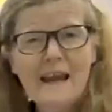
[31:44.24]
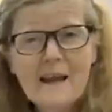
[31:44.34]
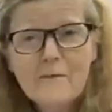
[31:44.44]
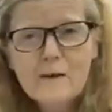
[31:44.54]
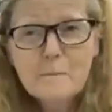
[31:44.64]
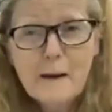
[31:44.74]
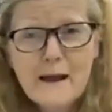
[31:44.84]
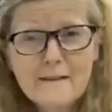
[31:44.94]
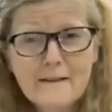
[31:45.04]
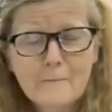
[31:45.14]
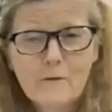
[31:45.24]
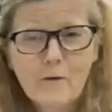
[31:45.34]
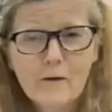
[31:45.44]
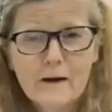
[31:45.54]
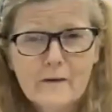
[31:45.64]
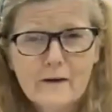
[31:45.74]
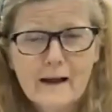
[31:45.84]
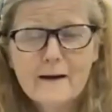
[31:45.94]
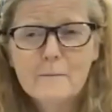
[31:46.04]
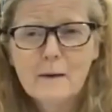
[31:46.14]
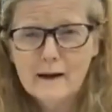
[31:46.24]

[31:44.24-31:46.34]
even bathed him for you. And in my